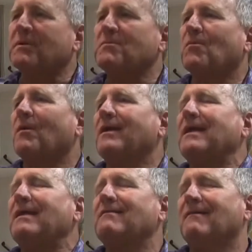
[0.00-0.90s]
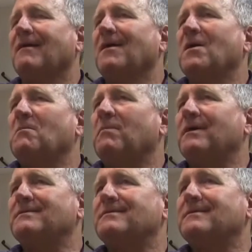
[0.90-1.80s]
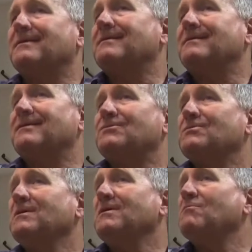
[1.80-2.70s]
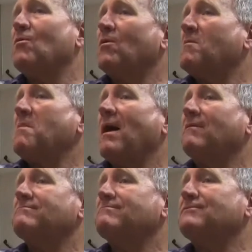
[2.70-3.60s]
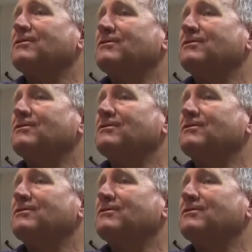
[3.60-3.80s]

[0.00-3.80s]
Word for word: and people want to eat, but uh, it's really more about